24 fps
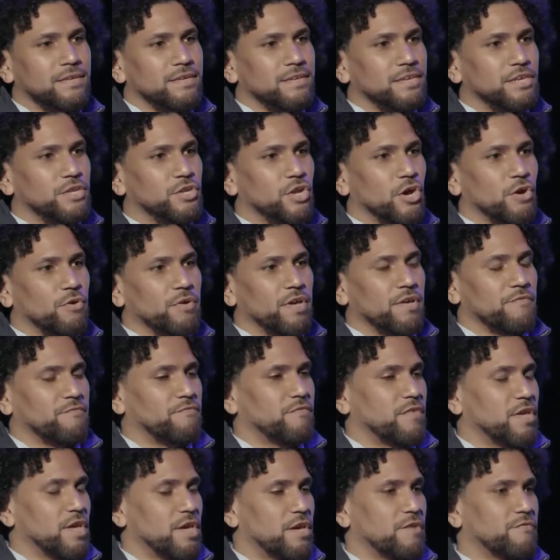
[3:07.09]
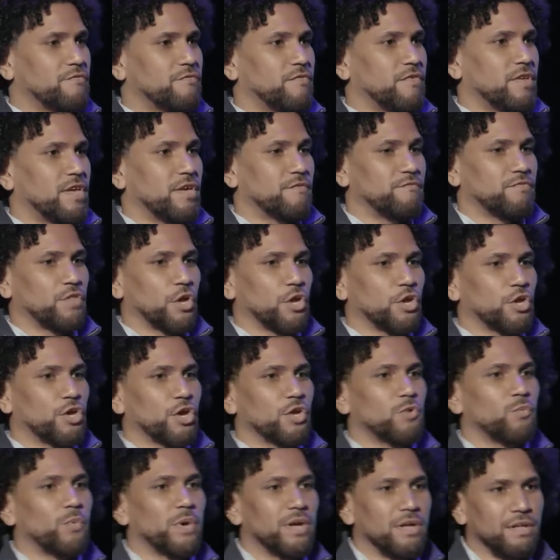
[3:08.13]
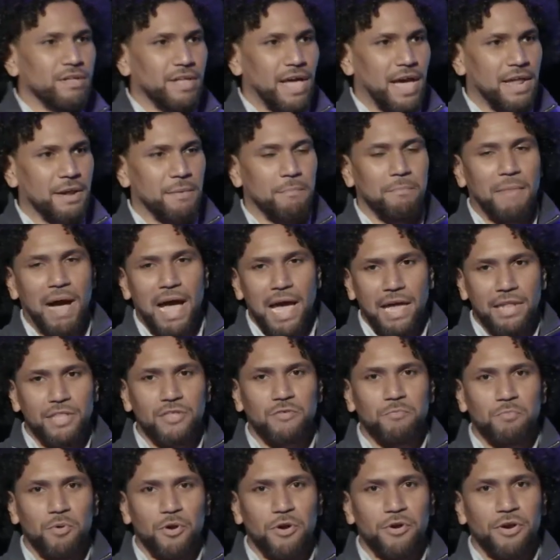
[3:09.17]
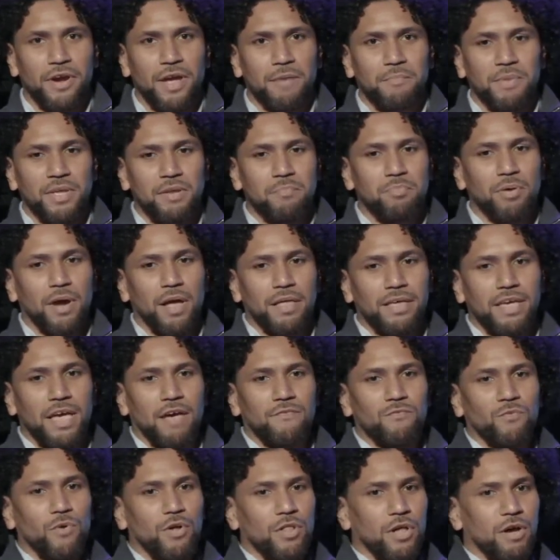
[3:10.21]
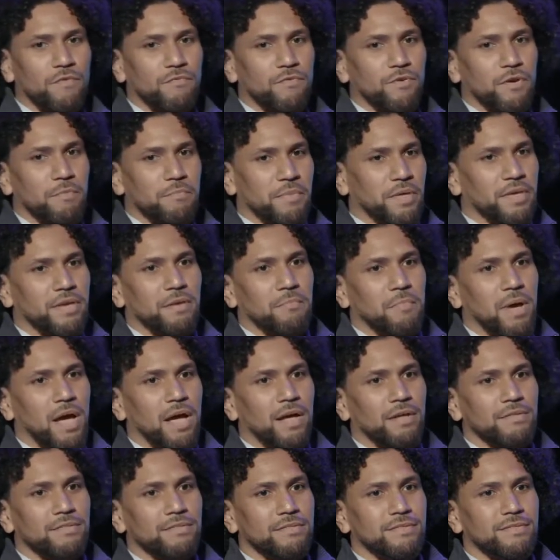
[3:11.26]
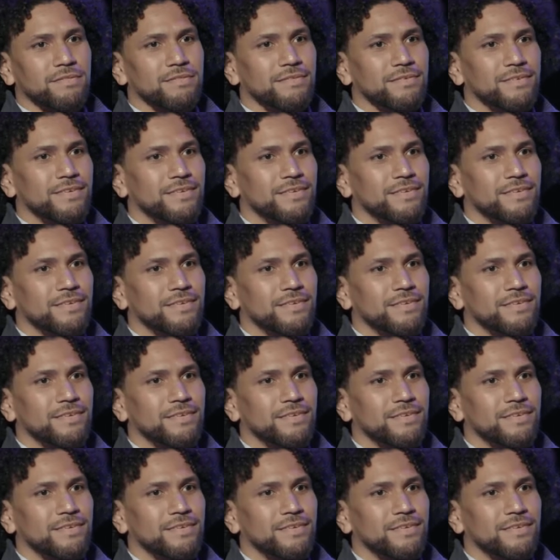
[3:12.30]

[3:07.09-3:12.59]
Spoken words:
you know, if the Goodwill had a mileage program, he'd probably have well over 1 million miles.